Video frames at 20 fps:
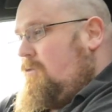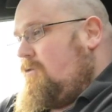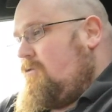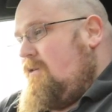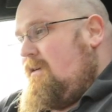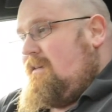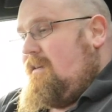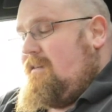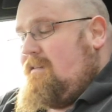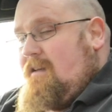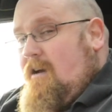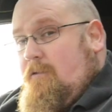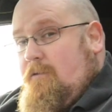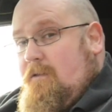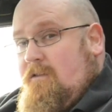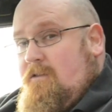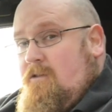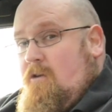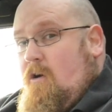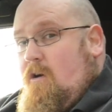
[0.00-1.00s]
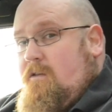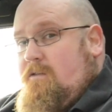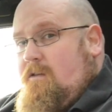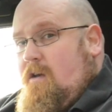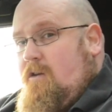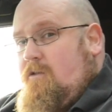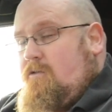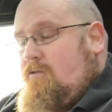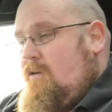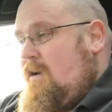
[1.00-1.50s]
screen itself is not a
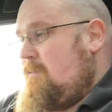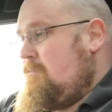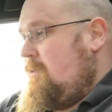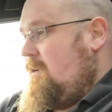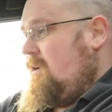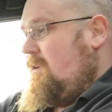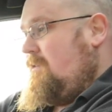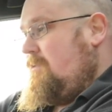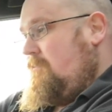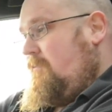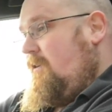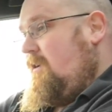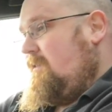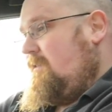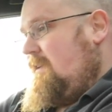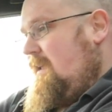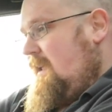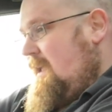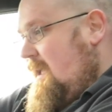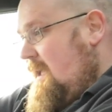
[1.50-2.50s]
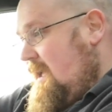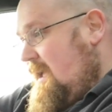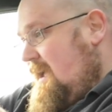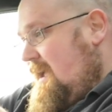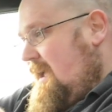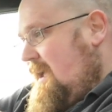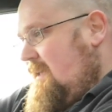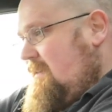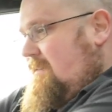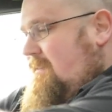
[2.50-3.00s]
touchscreen, because firstly,
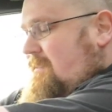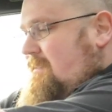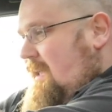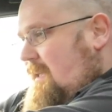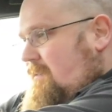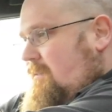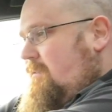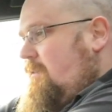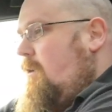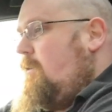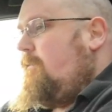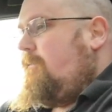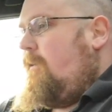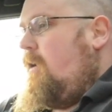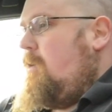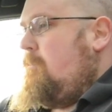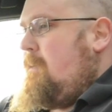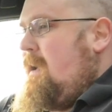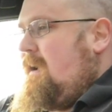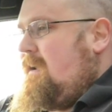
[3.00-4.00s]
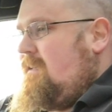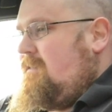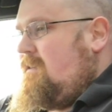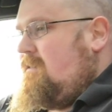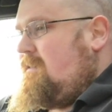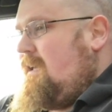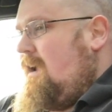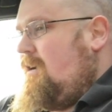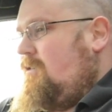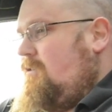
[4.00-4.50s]
it's set so far back in
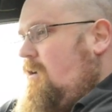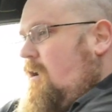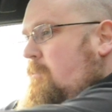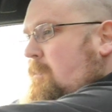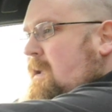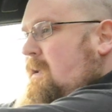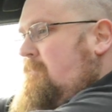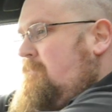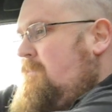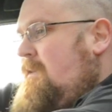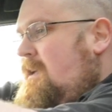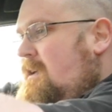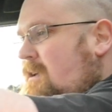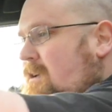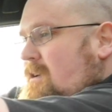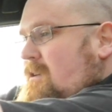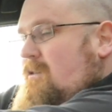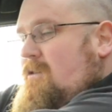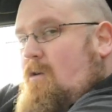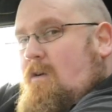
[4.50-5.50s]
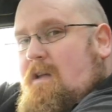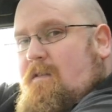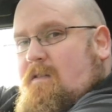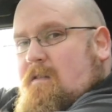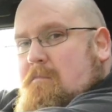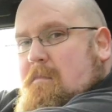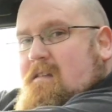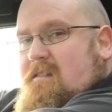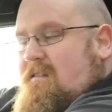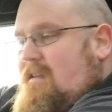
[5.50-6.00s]
the dash. I mean, not
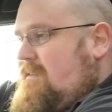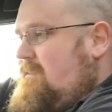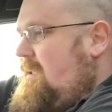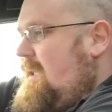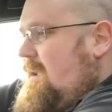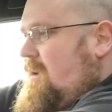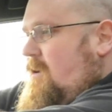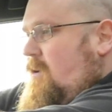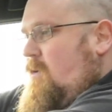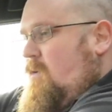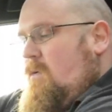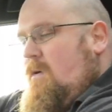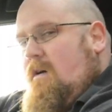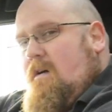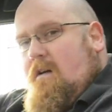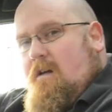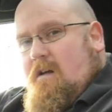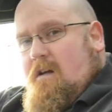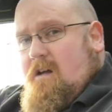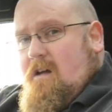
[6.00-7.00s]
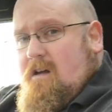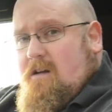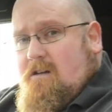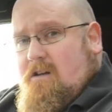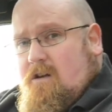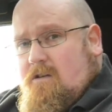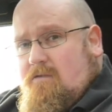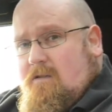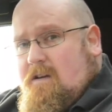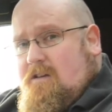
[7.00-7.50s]
even Mr. Tickle
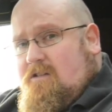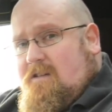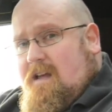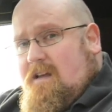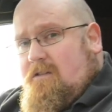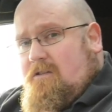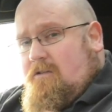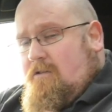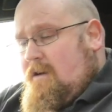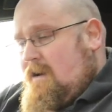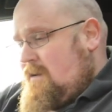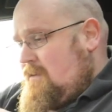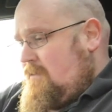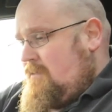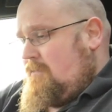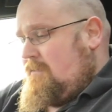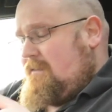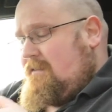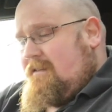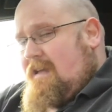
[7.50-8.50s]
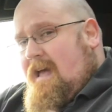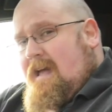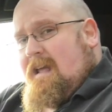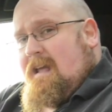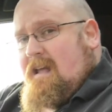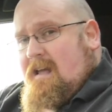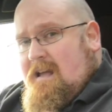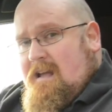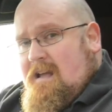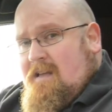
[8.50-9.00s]
could reach that screen sat
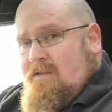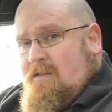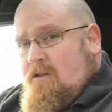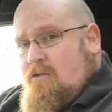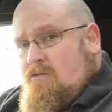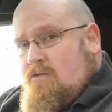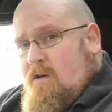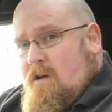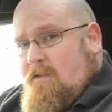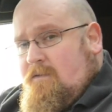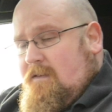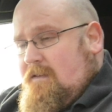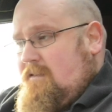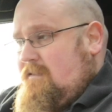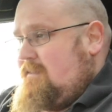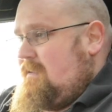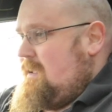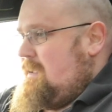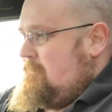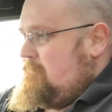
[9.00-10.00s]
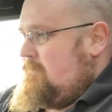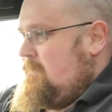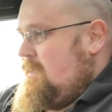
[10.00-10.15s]
here in the driver's seat.